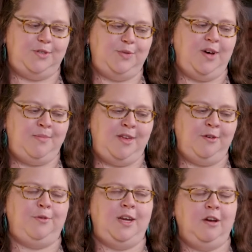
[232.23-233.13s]
which is why I made a
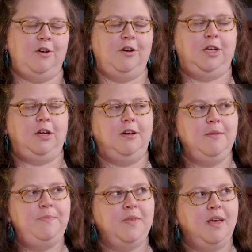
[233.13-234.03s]
ring
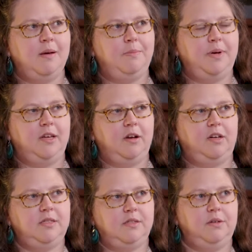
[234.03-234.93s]
earlier, but
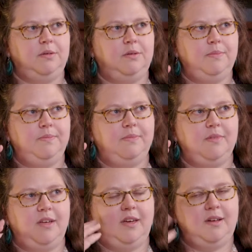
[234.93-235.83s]
also
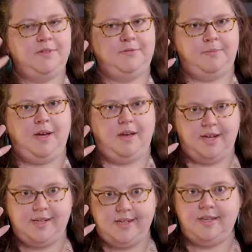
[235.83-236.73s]
it comes from my
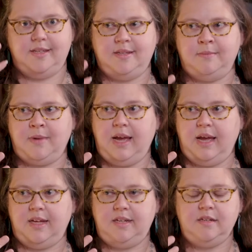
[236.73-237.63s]
ideas in my
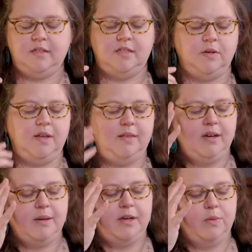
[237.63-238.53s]
head. So I
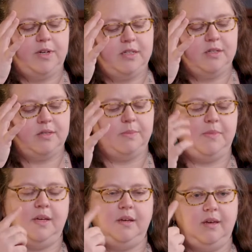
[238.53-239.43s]
think I might want to do
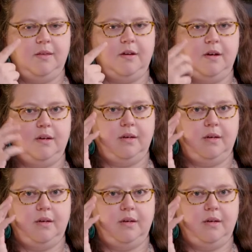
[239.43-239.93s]
something either